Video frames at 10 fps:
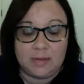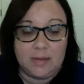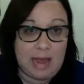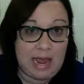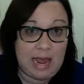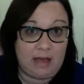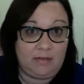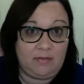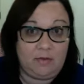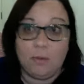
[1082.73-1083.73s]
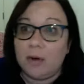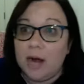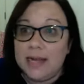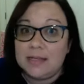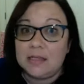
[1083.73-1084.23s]
pay full
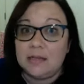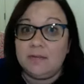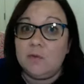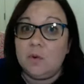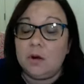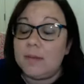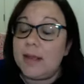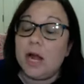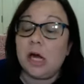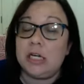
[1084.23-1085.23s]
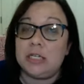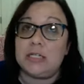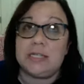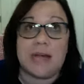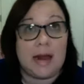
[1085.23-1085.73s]
price for my
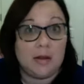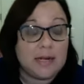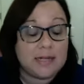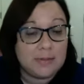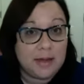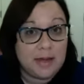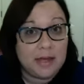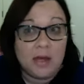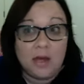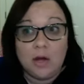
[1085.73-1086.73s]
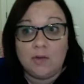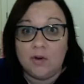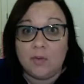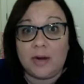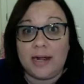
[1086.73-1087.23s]
cartons. I don't like to pay
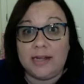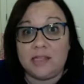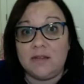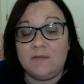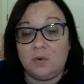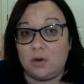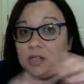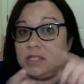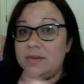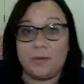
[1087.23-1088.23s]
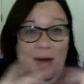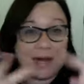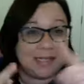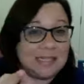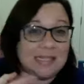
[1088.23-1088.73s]
full price for simmer
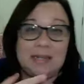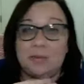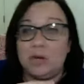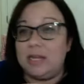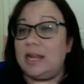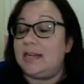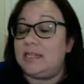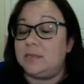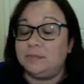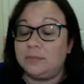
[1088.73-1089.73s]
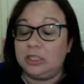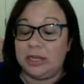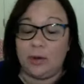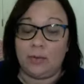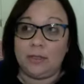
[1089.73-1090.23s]
pots and simmering lights.
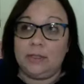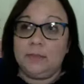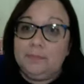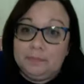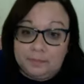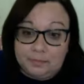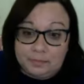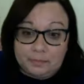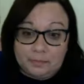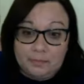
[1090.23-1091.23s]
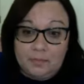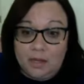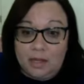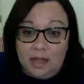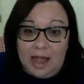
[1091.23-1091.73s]
So,
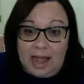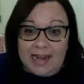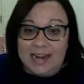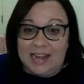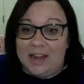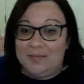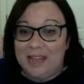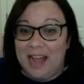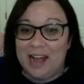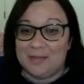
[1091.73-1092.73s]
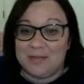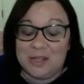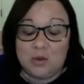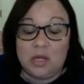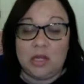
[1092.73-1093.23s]
hey Danielle, um, so
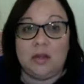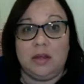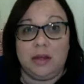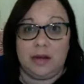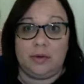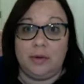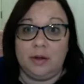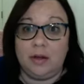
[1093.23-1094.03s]
you know,